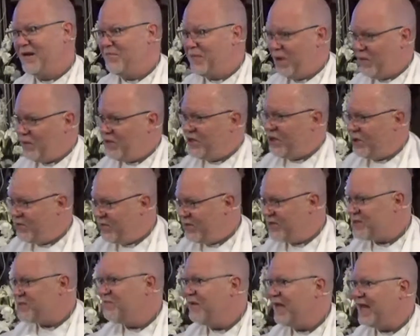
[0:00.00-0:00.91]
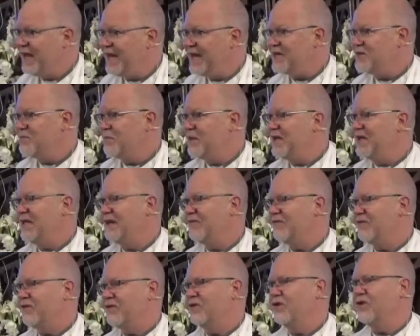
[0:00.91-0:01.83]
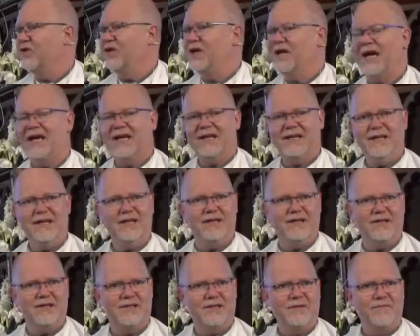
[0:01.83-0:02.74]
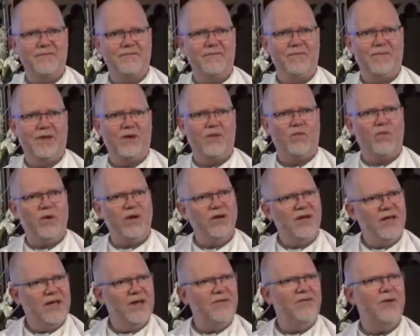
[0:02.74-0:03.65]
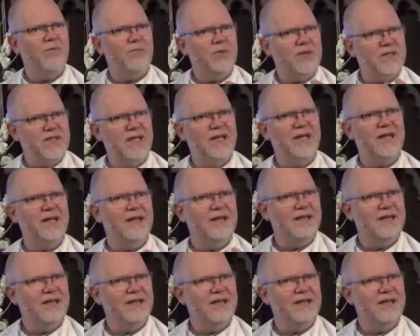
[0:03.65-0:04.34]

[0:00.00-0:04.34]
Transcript: But we know this man has been there for 38 years. When you're given a particular